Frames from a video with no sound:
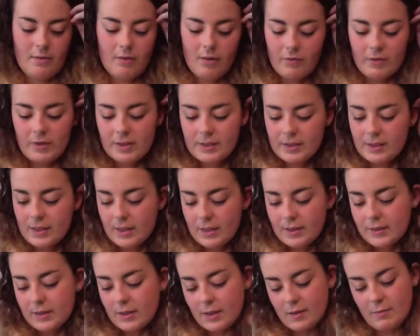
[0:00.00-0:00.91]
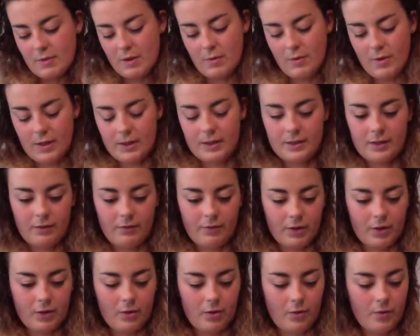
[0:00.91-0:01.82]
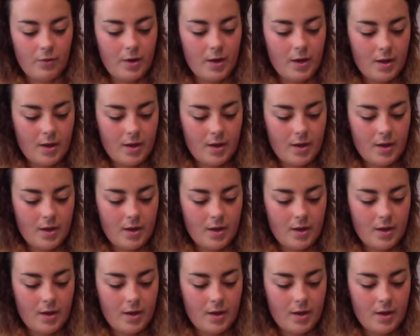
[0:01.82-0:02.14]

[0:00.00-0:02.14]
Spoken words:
obviously, because it can be quite difficult.